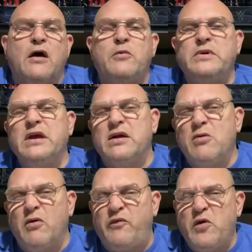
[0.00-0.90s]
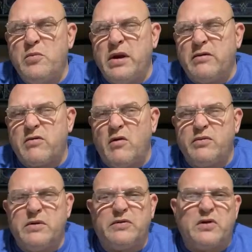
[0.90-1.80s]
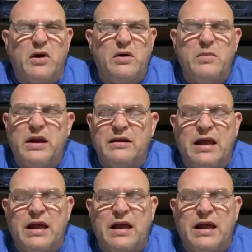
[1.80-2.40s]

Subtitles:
We did go a few minutes over the 30 minute.